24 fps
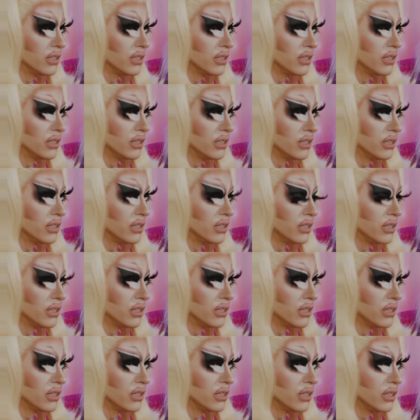
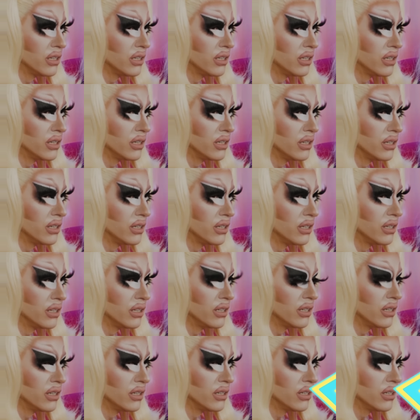This person isn't speaking.